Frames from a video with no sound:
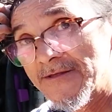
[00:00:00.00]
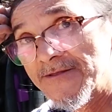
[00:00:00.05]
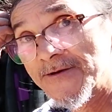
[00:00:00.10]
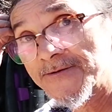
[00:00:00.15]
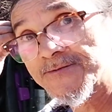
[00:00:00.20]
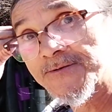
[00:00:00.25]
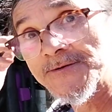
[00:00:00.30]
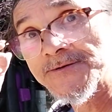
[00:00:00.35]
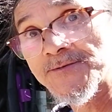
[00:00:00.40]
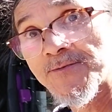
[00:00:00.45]

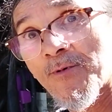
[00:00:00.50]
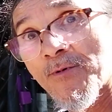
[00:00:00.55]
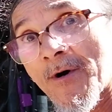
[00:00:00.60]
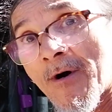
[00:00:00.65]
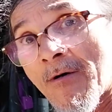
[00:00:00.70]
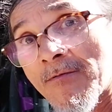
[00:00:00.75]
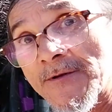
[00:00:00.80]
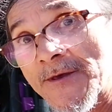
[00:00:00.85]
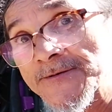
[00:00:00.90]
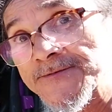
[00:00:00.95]
This was
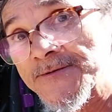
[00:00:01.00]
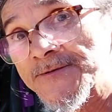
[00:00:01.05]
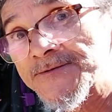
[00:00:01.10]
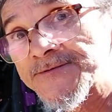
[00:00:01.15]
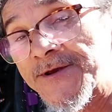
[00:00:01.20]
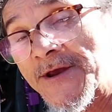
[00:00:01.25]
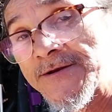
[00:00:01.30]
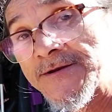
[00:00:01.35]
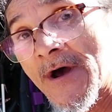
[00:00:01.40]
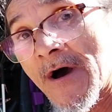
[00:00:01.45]

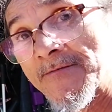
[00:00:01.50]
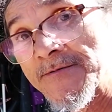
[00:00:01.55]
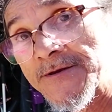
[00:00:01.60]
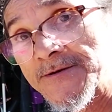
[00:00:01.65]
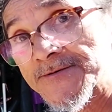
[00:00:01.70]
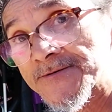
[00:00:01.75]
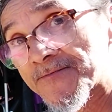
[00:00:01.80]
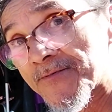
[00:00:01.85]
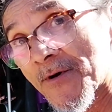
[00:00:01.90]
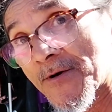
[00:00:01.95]

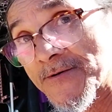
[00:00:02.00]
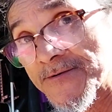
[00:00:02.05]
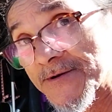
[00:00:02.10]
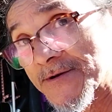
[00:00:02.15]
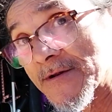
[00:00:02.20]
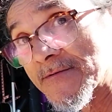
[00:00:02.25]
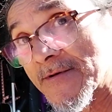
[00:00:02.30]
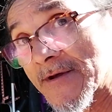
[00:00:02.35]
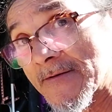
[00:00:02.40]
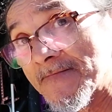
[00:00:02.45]
GW's version
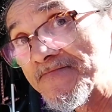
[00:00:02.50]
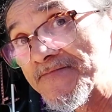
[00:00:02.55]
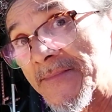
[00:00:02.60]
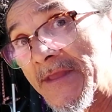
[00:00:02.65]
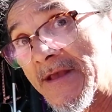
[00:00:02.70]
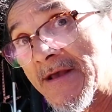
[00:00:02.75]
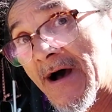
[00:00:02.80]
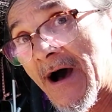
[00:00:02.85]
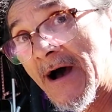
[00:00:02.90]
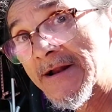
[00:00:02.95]
of it.
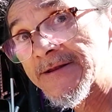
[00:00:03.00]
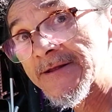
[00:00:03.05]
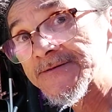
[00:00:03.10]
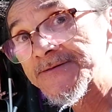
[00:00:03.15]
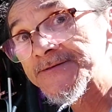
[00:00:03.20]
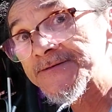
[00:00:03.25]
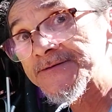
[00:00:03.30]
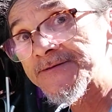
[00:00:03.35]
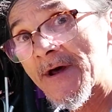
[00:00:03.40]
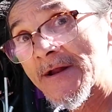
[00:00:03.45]
I
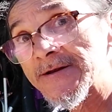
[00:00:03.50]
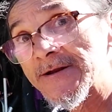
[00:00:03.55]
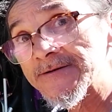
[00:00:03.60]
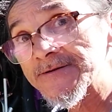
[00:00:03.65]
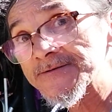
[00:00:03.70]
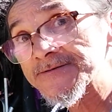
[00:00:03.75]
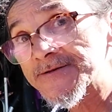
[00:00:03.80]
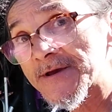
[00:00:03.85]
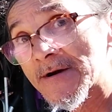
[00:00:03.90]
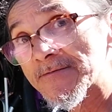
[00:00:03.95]
didn't
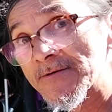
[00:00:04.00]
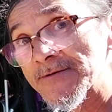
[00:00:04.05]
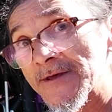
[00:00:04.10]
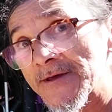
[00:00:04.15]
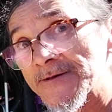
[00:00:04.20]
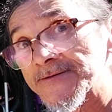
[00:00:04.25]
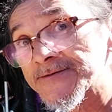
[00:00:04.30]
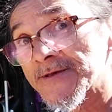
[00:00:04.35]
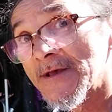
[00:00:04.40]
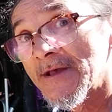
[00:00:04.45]
discover
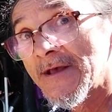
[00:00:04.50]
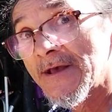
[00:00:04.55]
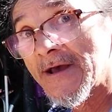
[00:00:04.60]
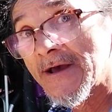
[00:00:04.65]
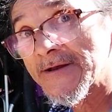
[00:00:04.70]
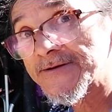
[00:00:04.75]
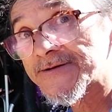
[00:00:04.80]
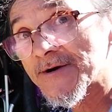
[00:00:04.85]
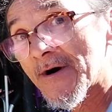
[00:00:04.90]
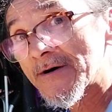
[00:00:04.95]
this
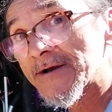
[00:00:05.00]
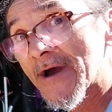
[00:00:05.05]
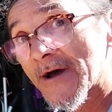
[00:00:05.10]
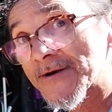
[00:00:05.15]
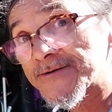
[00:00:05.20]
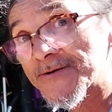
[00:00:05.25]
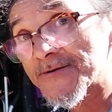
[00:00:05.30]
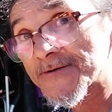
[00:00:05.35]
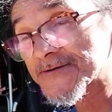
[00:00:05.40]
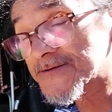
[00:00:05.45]
until I got
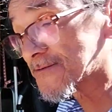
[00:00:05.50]
to a